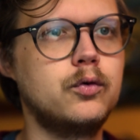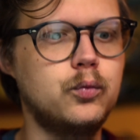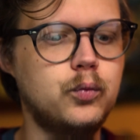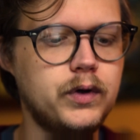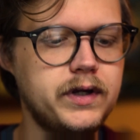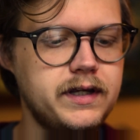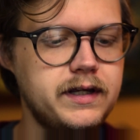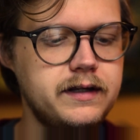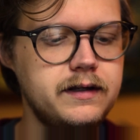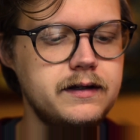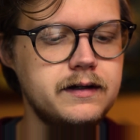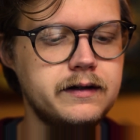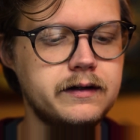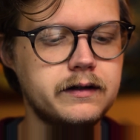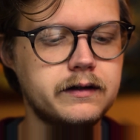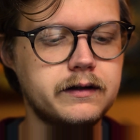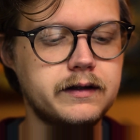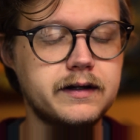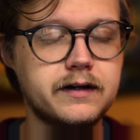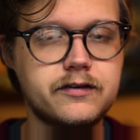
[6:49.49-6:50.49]
we
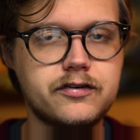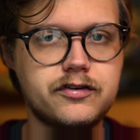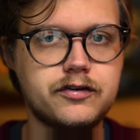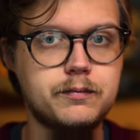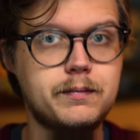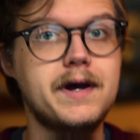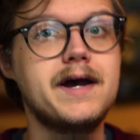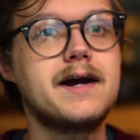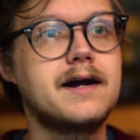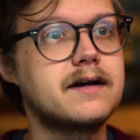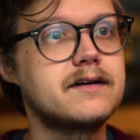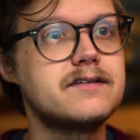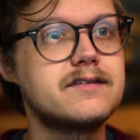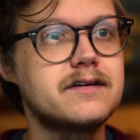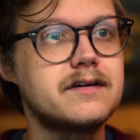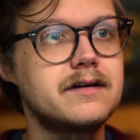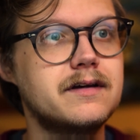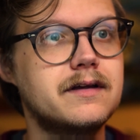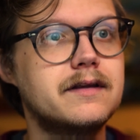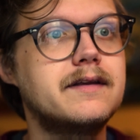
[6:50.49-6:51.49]

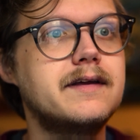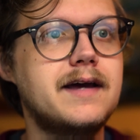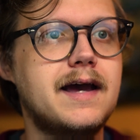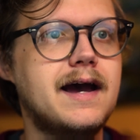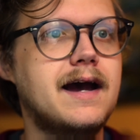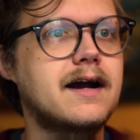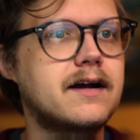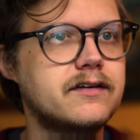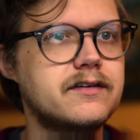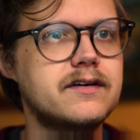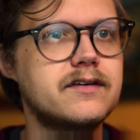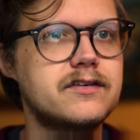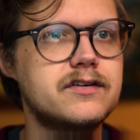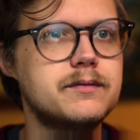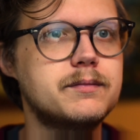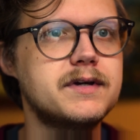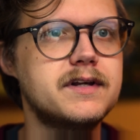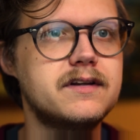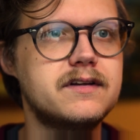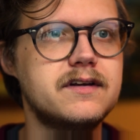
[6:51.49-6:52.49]
expect the acting
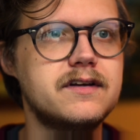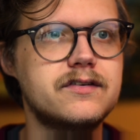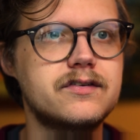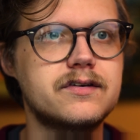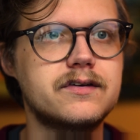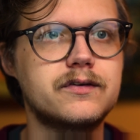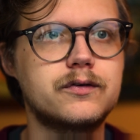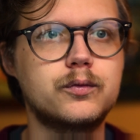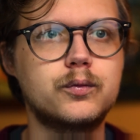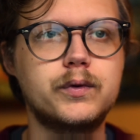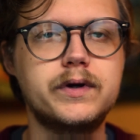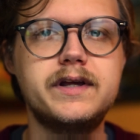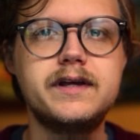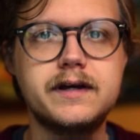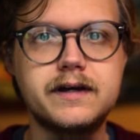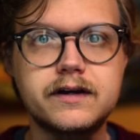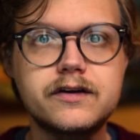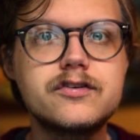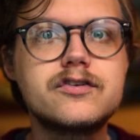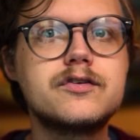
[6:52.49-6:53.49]
to be decent.
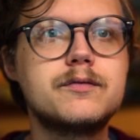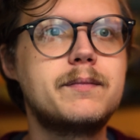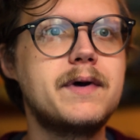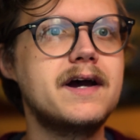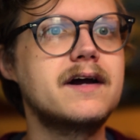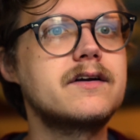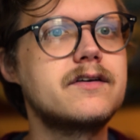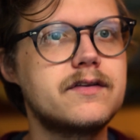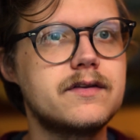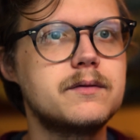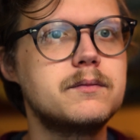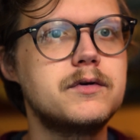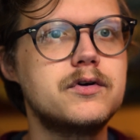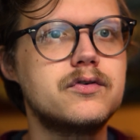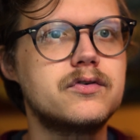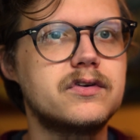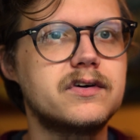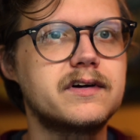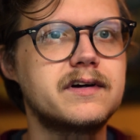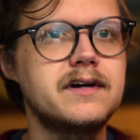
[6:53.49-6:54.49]
We expect the
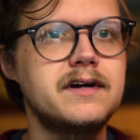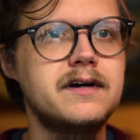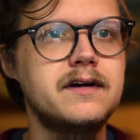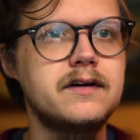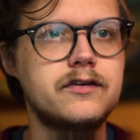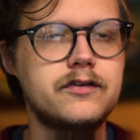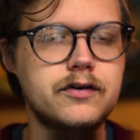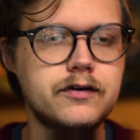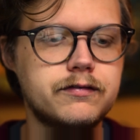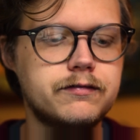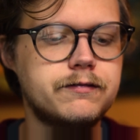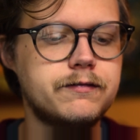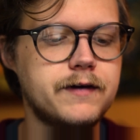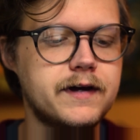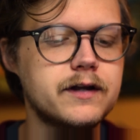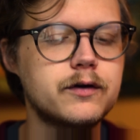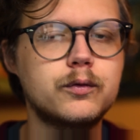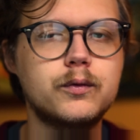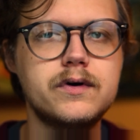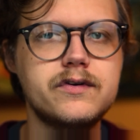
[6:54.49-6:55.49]
music to
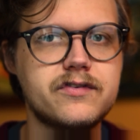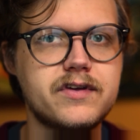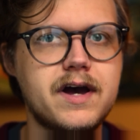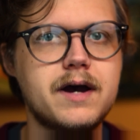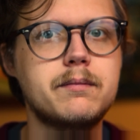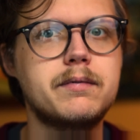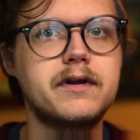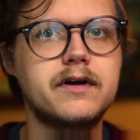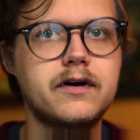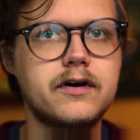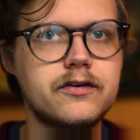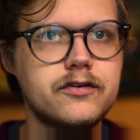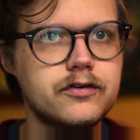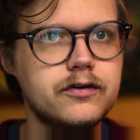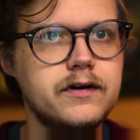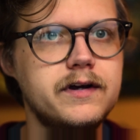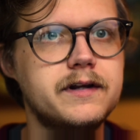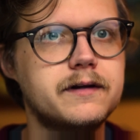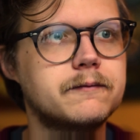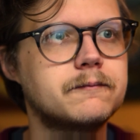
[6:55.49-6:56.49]
fit what's happening on
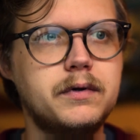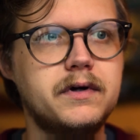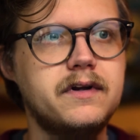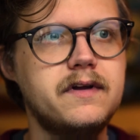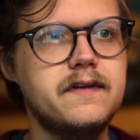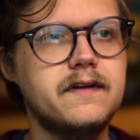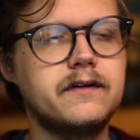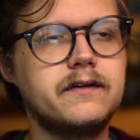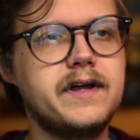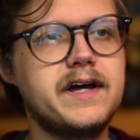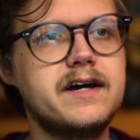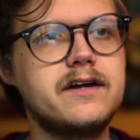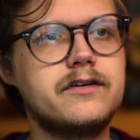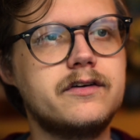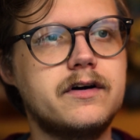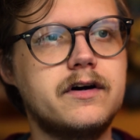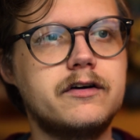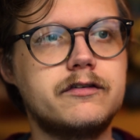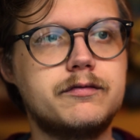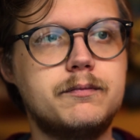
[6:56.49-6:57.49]
screen. But in the
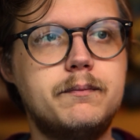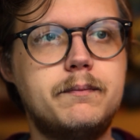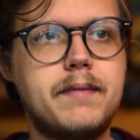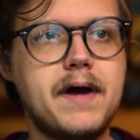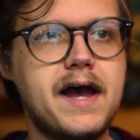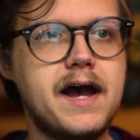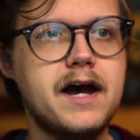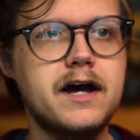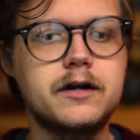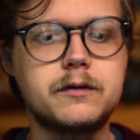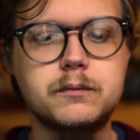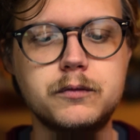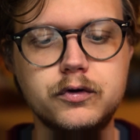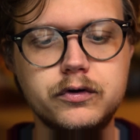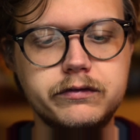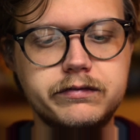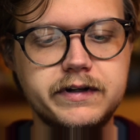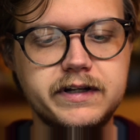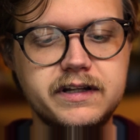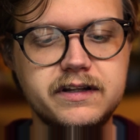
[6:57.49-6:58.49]
land of bad
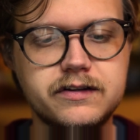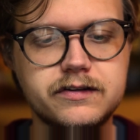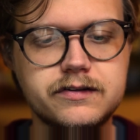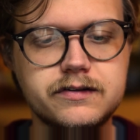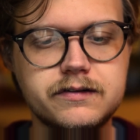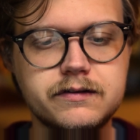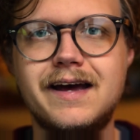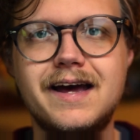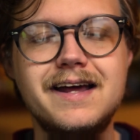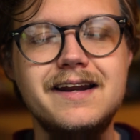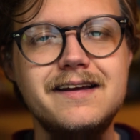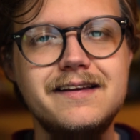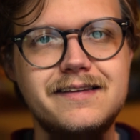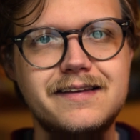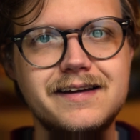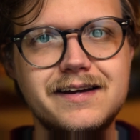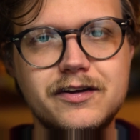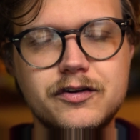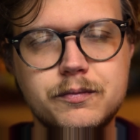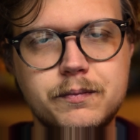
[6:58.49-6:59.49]
movies,
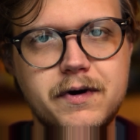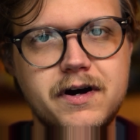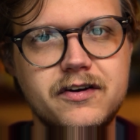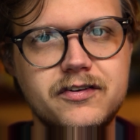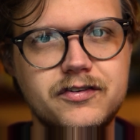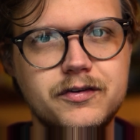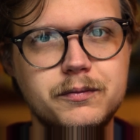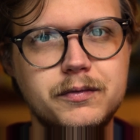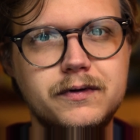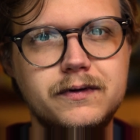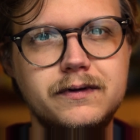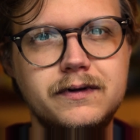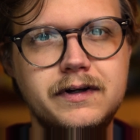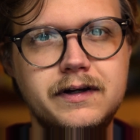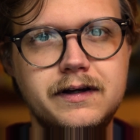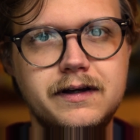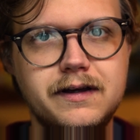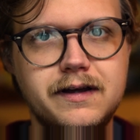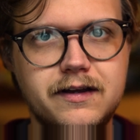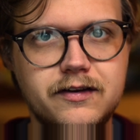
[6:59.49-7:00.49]
anything is possible
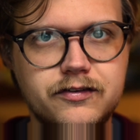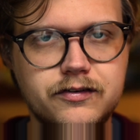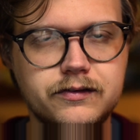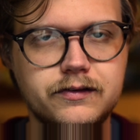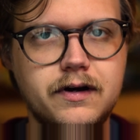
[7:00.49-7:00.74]
as